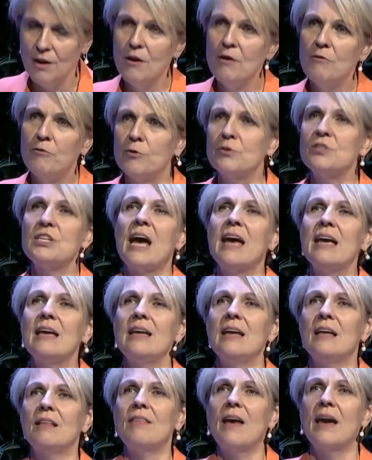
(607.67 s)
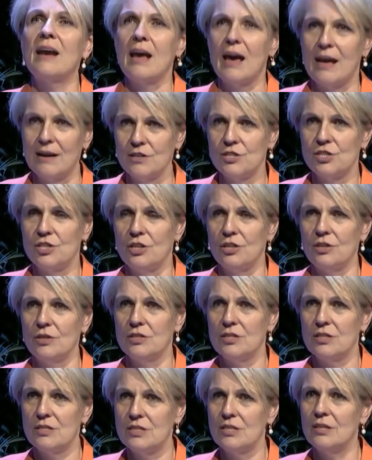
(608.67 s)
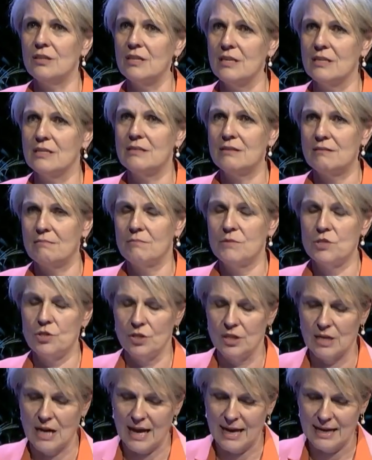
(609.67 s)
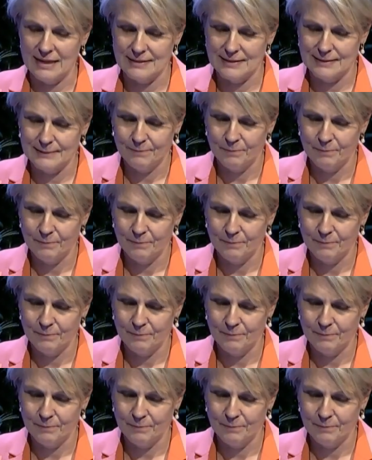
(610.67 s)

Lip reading: for taking that attitude to these 2 days.